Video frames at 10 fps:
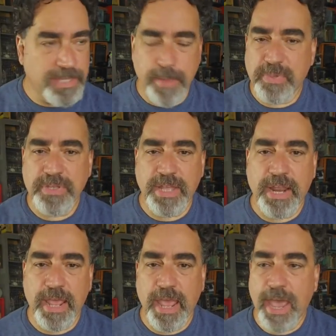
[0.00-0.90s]
examples
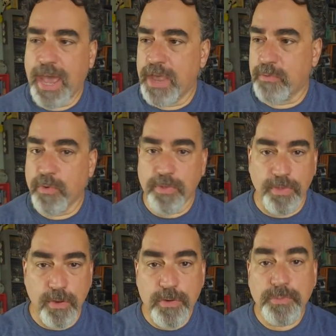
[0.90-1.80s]
that I had were
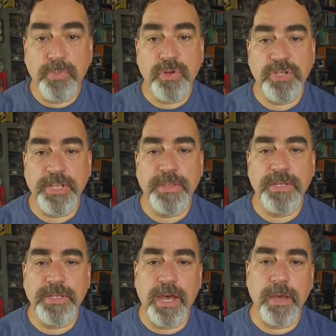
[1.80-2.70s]
those pushing the
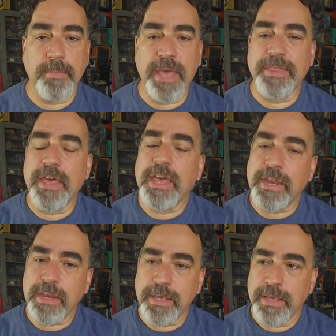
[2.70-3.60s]
dogma. And
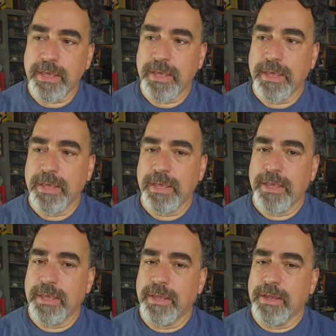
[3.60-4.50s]
then
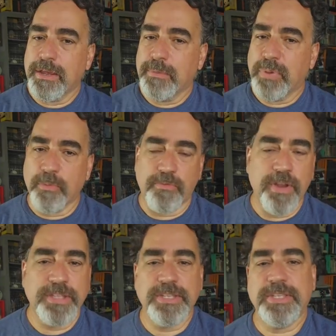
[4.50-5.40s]
Pope
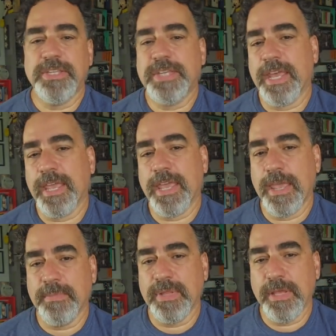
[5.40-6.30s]
Francis II
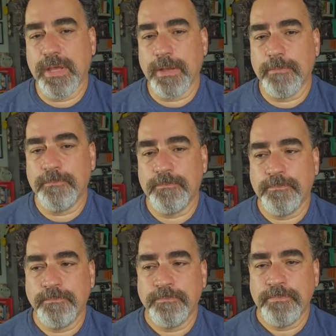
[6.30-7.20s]
came along.
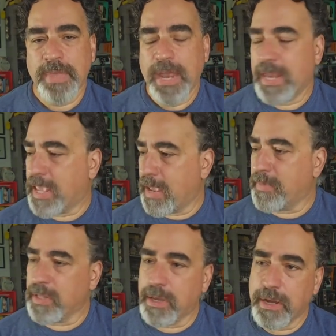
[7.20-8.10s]
And he came
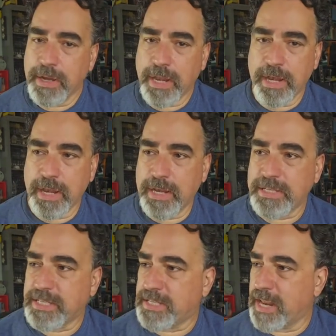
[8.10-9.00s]
along, and
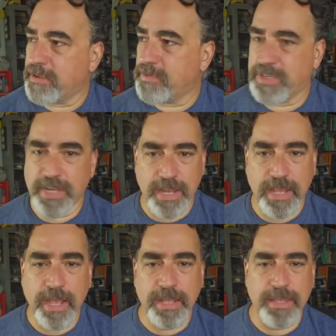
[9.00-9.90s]
instead of
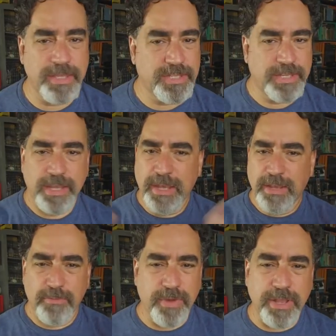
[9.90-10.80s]
sitting on this
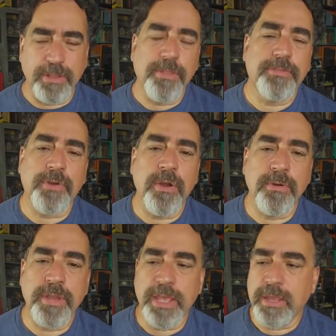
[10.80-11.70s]
regal
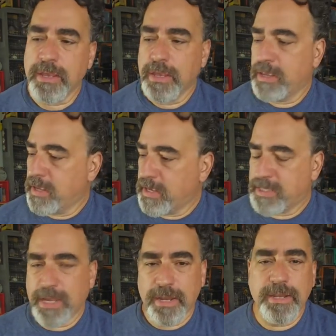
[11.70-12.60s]
throne, he
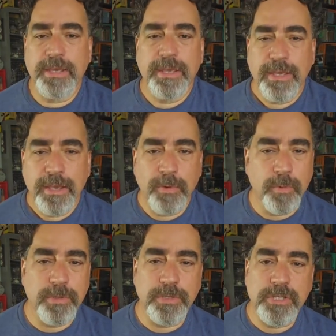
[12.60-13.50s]
sat on a
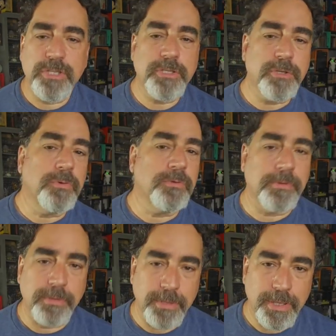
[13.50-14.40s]
wooden
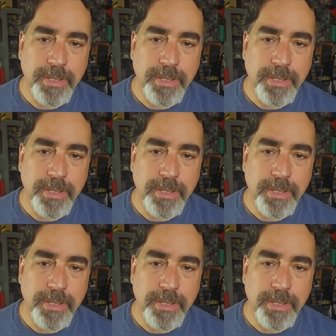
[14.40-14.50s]
stool.